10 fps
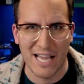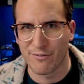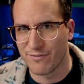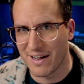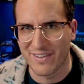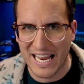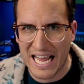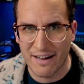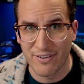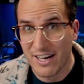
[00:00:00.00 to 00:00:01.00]
or
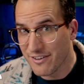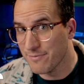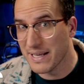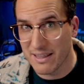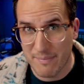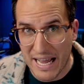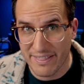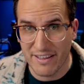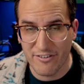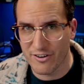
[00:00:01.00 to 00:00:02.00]
$5.5. To make the math
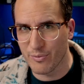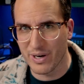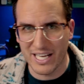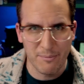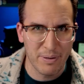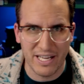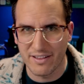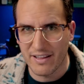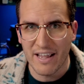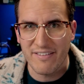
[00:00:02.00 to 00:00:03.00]
easier, we're going to pick a
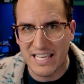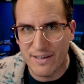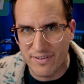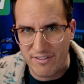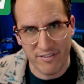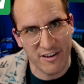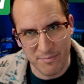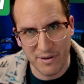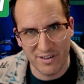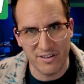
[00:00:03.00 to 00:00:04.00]
nice even $6
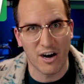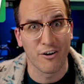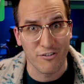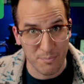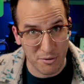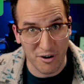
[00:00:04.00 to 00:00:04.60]
million per